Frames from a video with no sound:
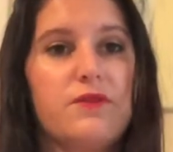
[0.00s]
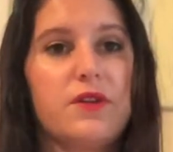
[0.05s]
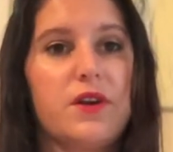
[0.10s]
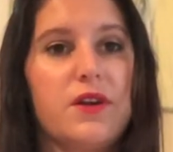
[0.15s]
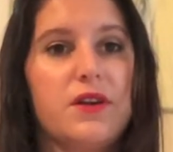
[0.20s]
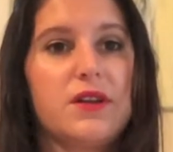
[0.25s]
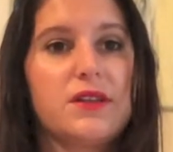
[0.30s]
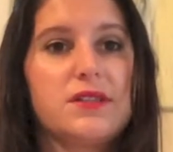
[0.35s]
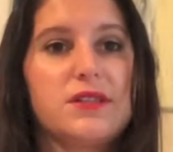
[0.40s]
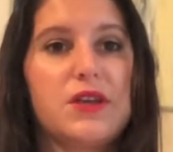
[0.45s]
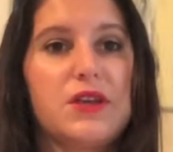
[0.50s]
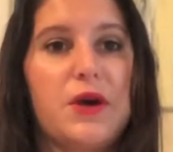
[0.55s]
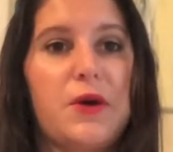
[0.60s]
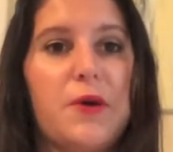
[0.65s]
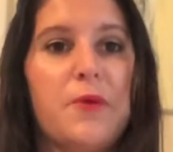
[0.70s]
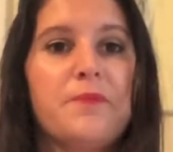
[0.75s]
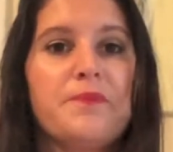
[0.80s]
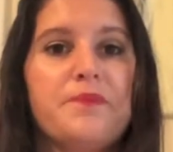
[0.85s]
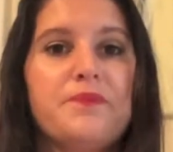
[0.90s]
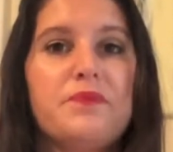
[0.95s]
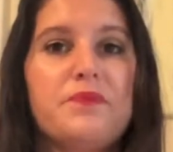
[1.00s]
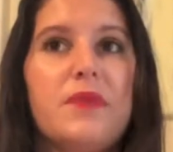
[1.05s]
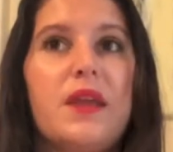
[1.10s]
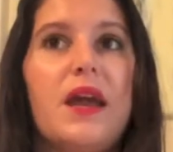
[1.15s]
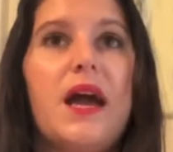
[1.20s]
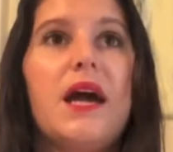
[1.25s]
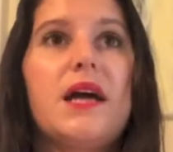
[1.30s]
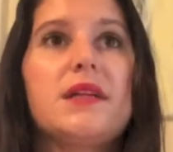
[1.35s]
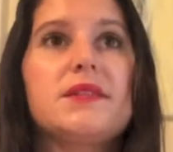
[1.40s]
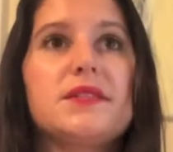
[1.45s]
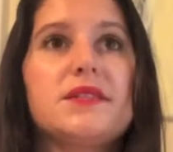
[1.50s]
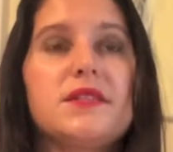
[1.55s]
Florida, so at